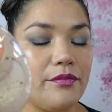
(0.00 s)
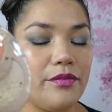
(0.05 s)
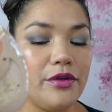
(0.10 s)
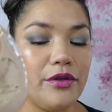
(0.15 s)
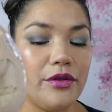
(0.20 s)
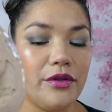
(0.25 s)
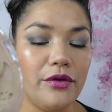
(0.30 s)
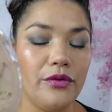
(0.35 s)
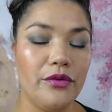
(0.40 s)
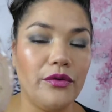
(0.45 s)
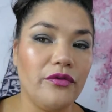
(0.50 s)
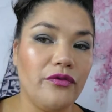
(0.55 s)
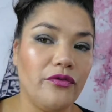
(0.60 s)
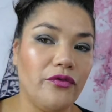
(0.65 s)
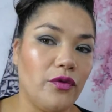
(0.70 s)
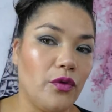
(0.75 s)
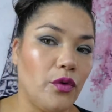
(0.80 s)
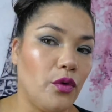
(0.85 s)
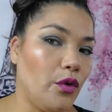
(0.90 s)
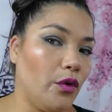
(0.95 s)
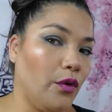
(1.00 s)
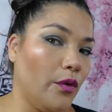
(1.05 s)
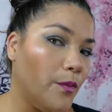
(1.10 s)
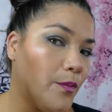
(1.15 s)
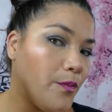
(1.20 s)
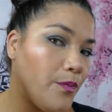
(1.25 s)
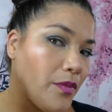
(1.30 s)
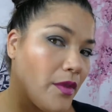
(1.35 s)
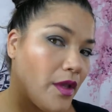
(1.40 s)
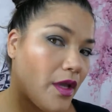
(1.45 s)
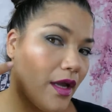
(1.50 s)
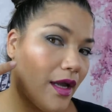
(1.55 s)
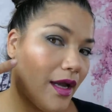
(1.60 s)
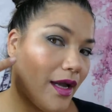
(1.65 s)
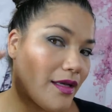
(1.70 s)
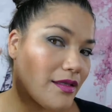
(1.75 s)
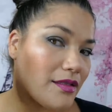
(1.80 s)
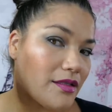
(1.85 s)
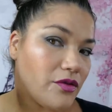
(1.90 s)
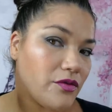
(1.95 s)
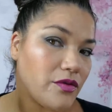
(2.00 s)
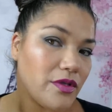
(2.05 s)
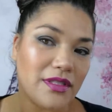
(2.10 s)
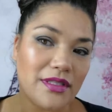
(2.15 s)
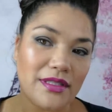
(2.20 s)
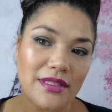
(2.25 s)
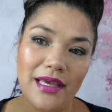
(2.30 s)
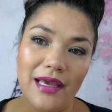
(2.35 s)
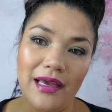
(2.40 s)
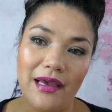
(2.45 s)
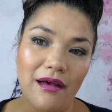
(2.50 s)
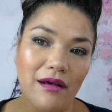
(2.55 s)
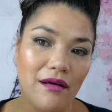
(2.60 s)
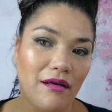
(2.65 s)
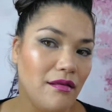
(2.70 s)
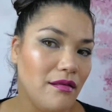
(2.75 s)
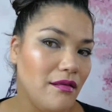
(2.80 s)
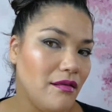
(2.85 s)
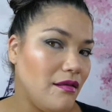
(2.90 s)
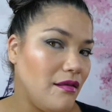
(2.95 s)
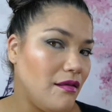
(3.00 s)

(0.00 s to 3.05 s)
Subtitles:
beautiful, as you could tell.